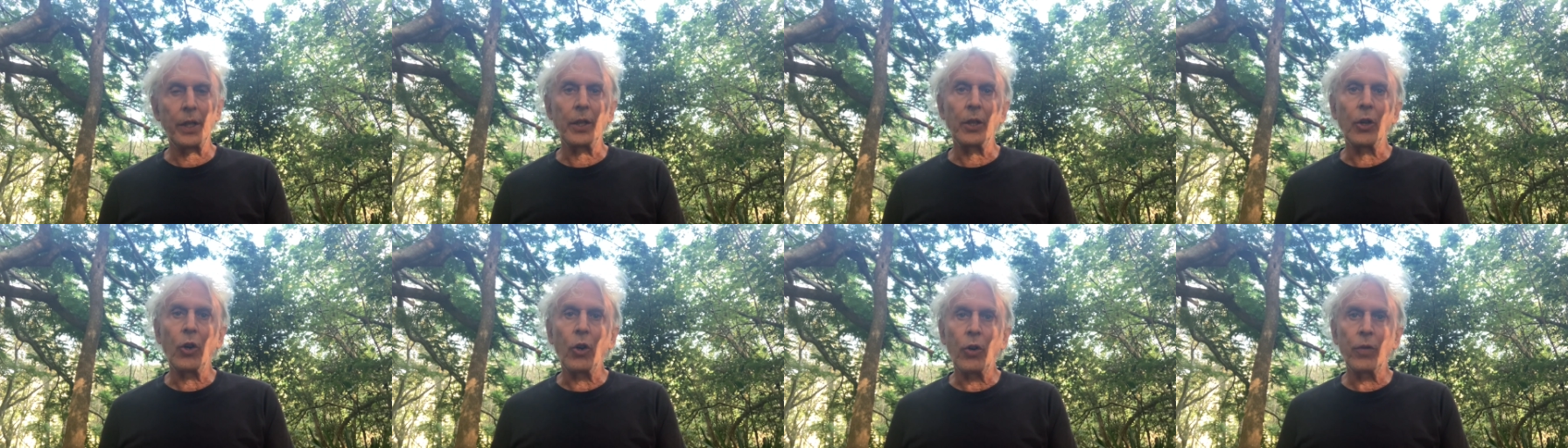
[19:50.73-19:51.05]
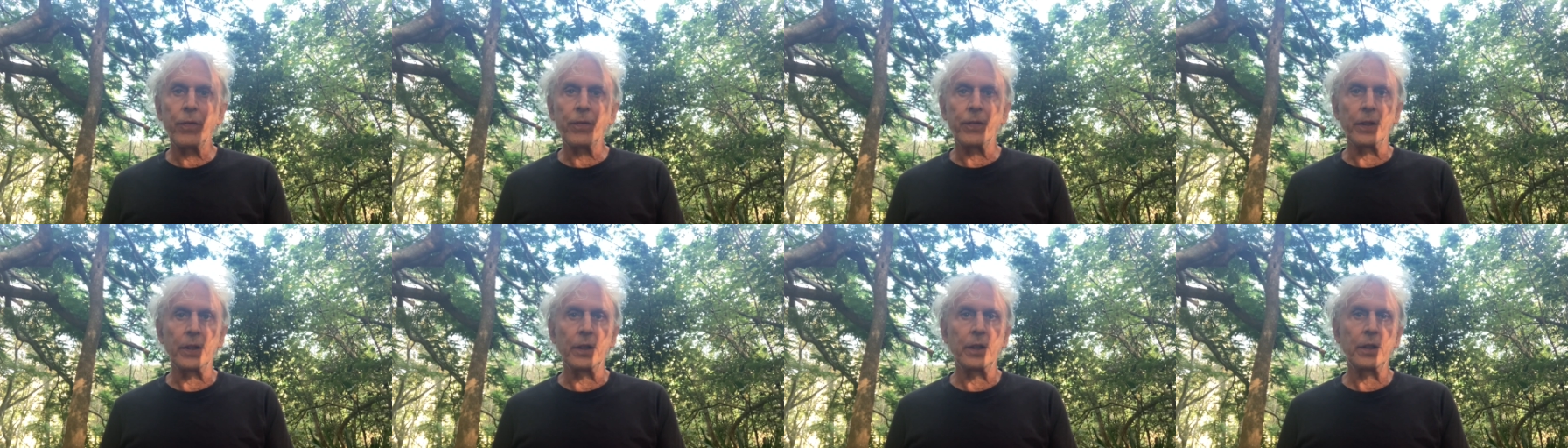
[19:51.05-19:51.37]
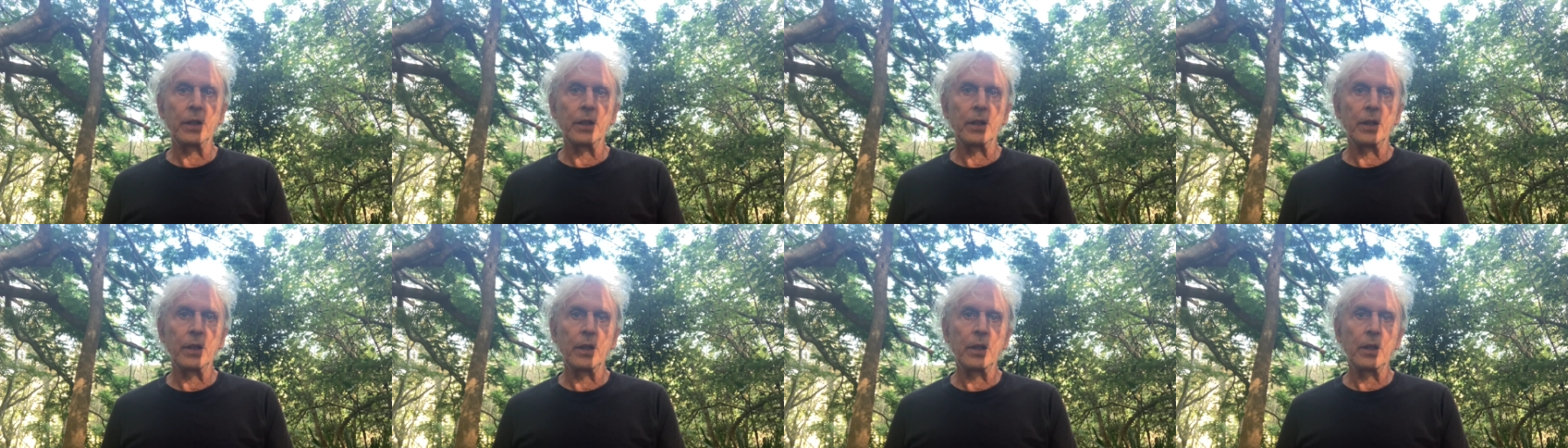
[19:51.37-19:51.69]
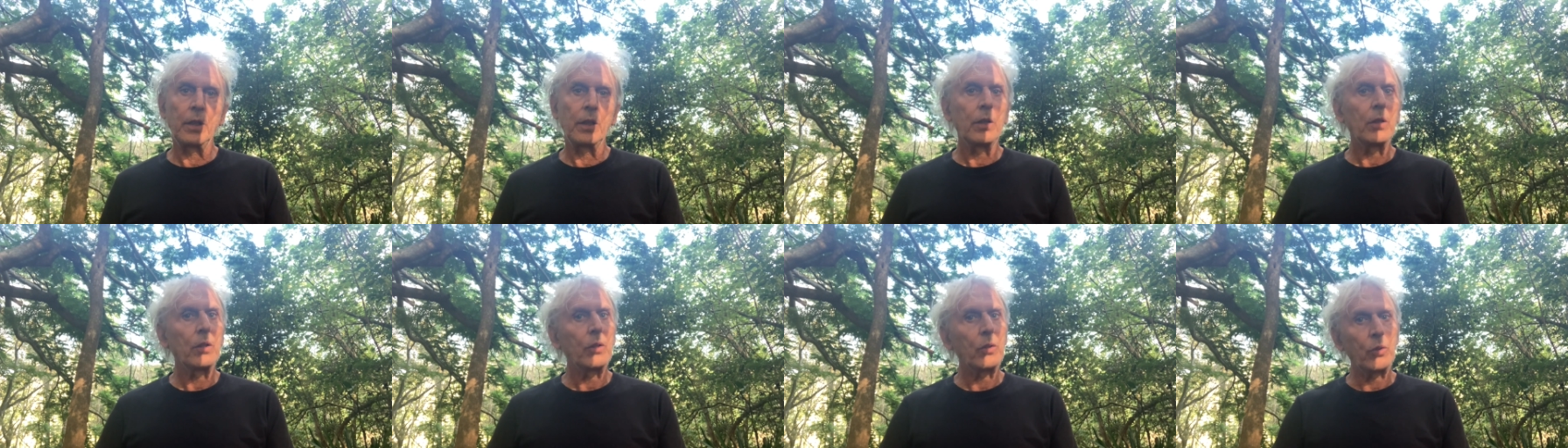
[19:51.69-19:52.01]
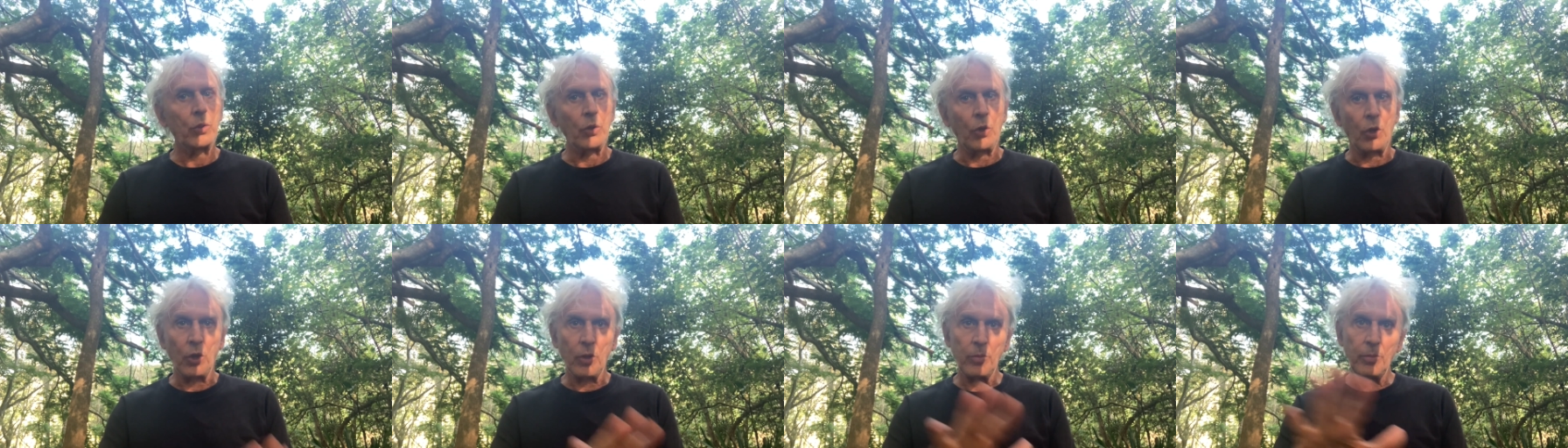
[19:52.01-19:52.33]
offer
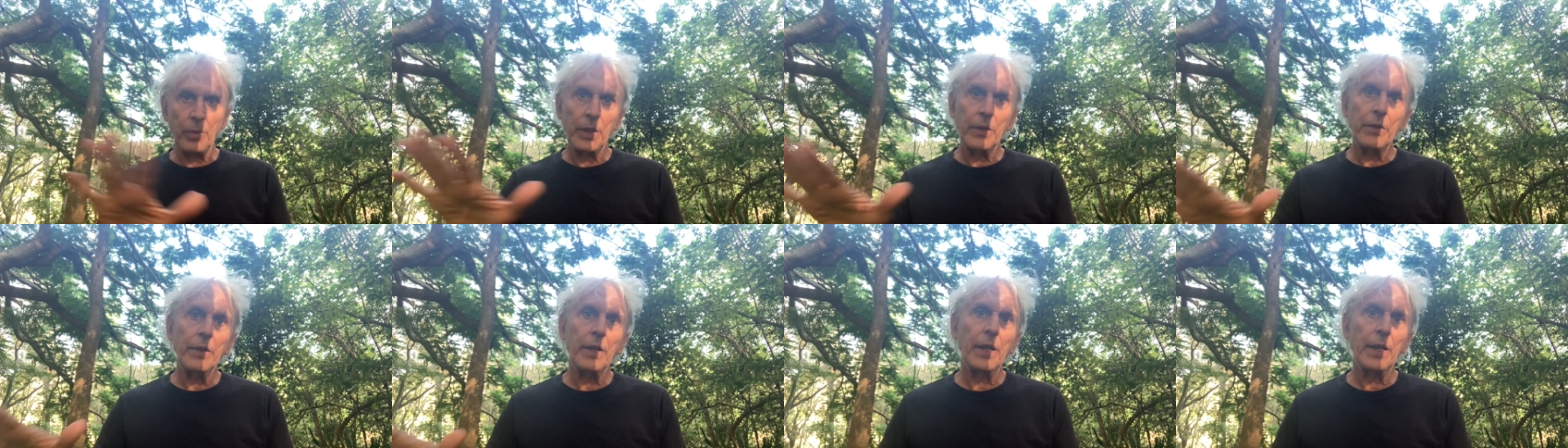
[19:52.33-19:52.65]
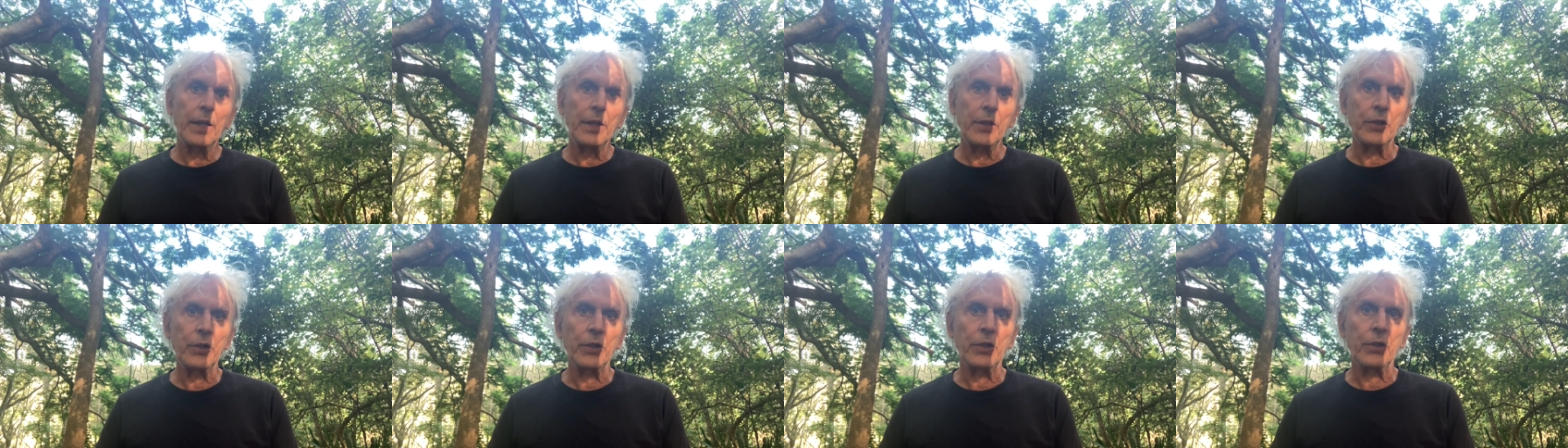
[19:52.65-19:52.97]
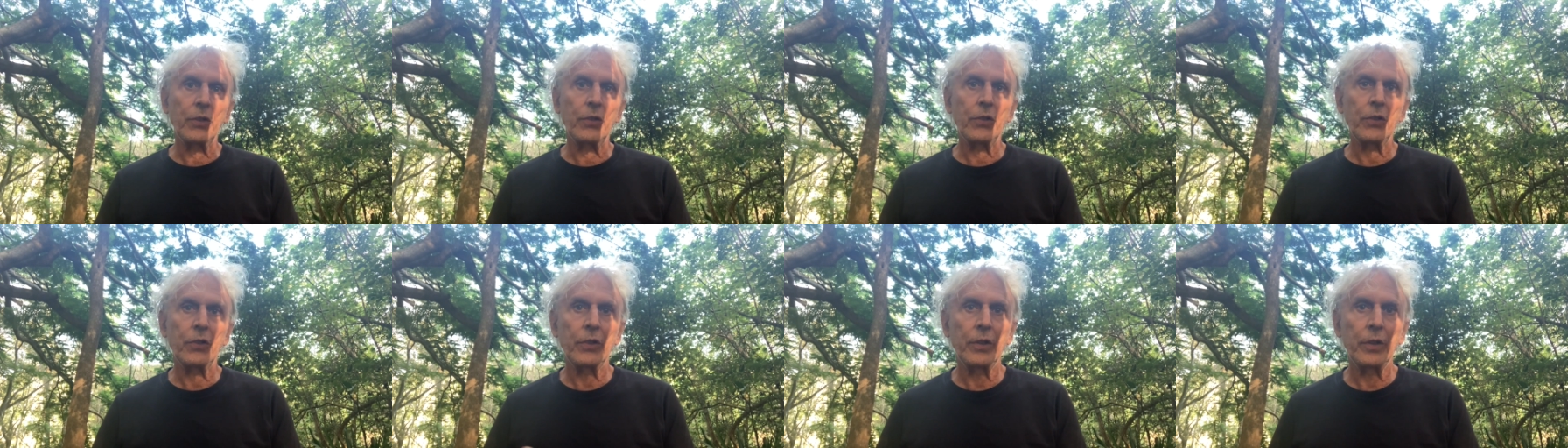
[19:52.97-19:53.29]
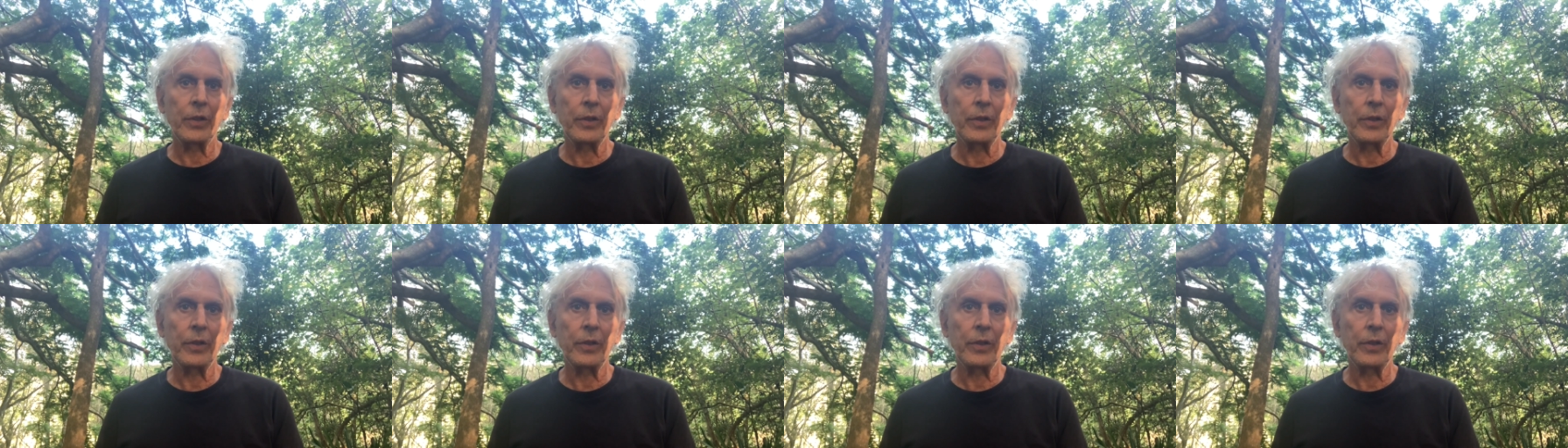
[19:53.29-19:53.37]
to all my relations.